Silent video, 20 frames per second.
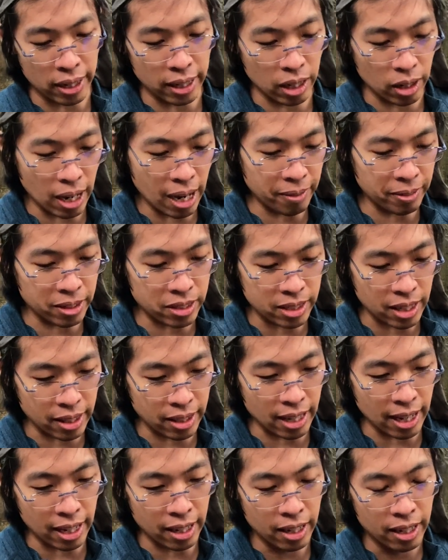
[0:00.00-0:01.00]
Now, having said
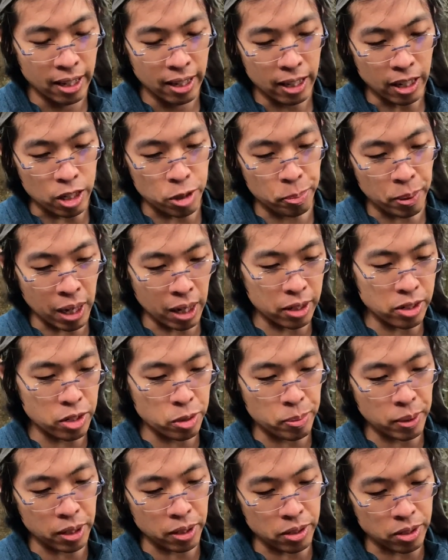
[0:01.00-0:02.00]
that, it's probably just
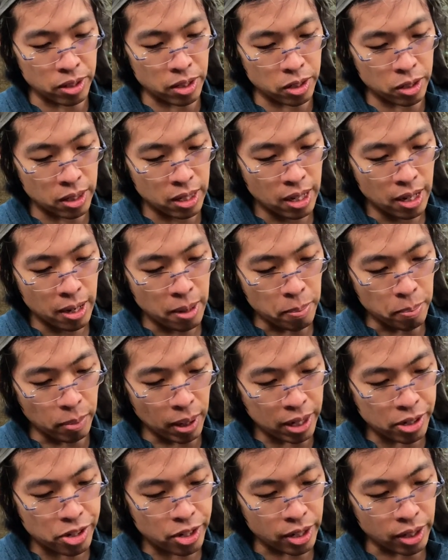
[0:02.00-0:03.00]
because this
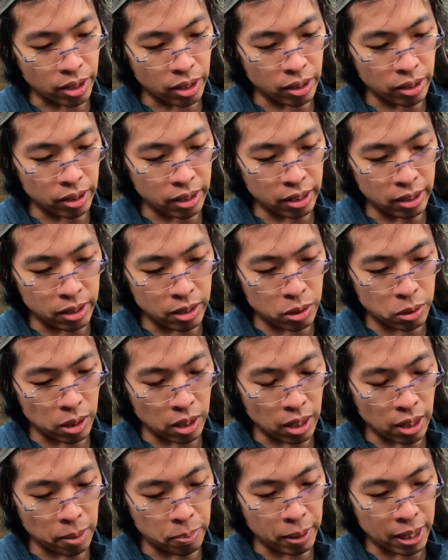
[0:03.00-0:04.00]
mesh here is
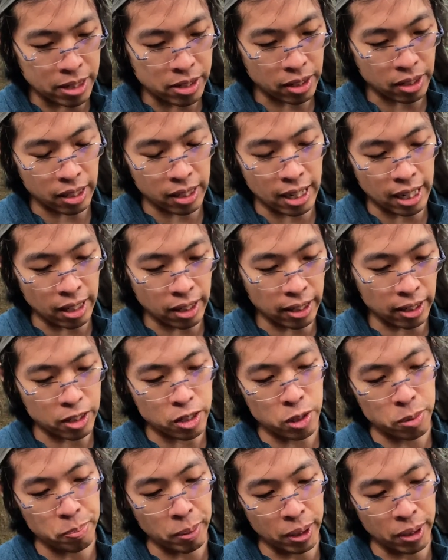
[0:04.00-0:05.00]
basically kind of like a
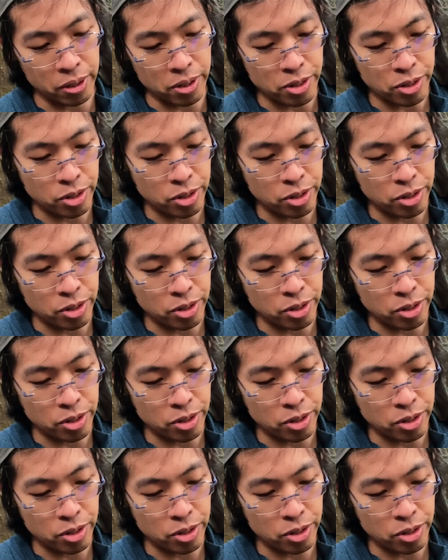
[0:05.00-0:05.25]
sponge.